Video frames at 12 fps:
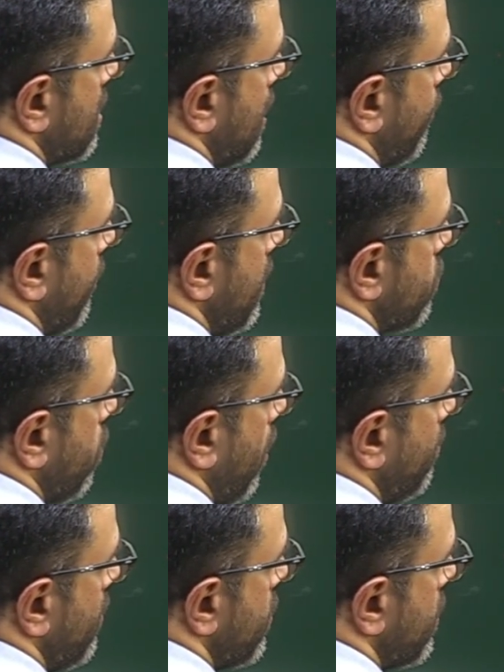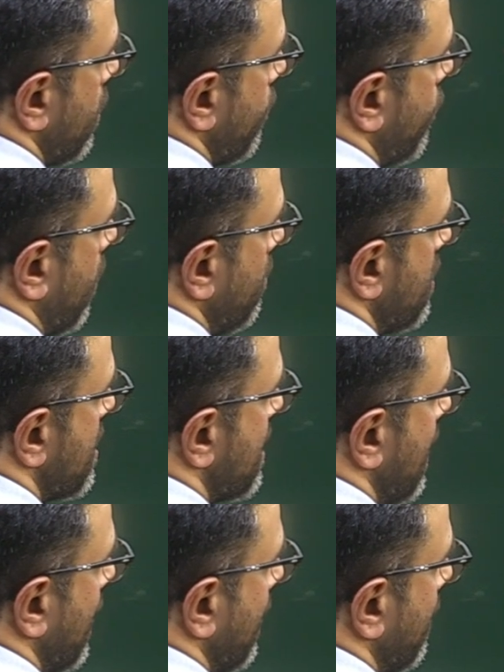surface of the shell from
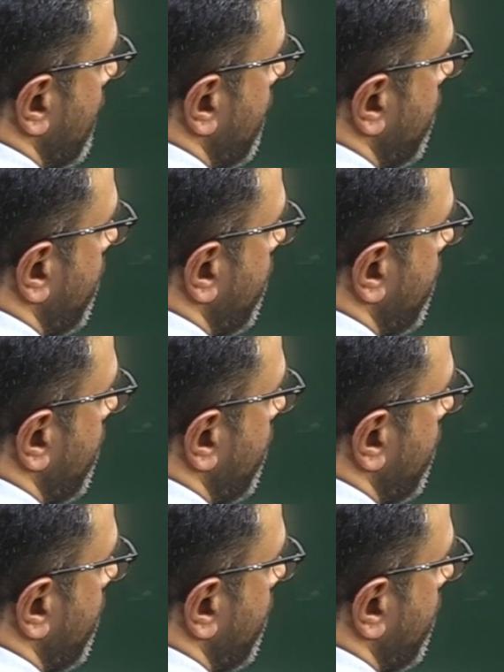inside?